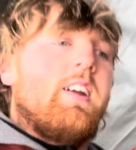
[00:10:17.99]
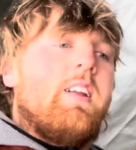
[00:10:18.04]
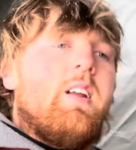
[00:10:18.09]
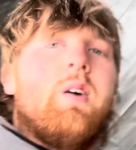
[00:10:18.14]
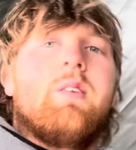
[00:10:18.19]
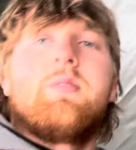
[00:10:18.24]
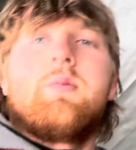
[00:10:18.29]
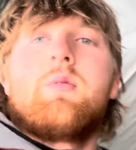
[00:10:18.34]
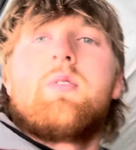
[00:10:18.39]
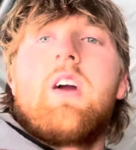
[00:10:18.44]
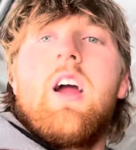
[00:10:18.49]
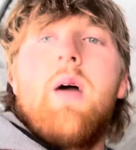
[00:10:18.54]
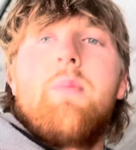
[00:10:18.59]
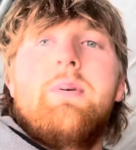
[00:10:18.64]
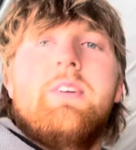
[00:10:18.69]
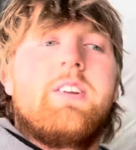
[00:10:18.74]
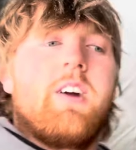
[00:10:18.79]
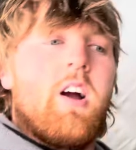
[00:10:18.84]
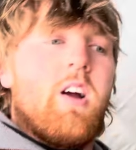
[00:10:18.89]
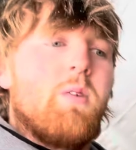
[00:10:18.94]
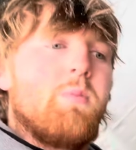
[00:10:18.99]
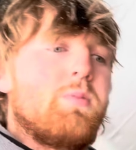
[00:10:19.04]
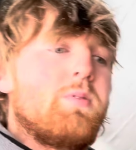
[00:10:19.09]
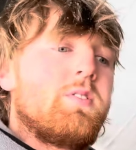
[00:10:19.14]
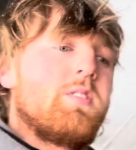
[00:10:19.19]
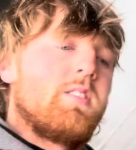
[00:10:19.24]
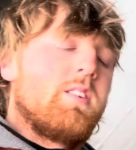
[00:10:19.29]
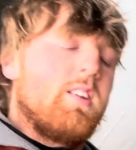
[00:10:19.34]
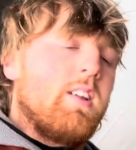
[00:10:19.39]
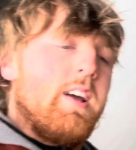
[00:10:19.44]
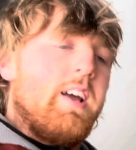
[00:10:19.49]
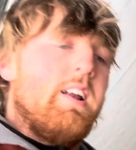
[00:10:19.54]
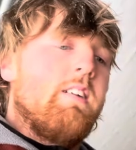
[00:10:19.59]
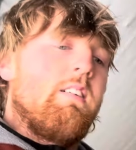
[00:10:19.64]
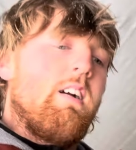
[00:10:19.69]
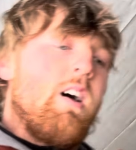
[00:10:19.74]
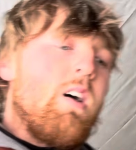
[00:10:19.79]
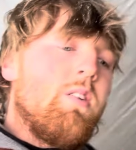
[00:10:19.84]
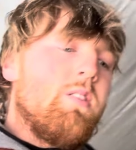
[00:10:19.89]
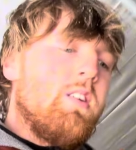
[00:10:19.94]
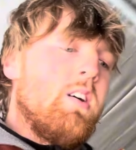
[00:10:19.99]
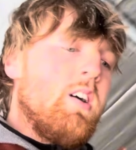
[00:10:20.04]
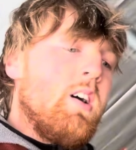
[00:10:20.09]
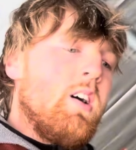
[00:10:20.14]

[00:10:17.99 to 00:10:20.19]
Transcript: you know, some crappy tarps laying around.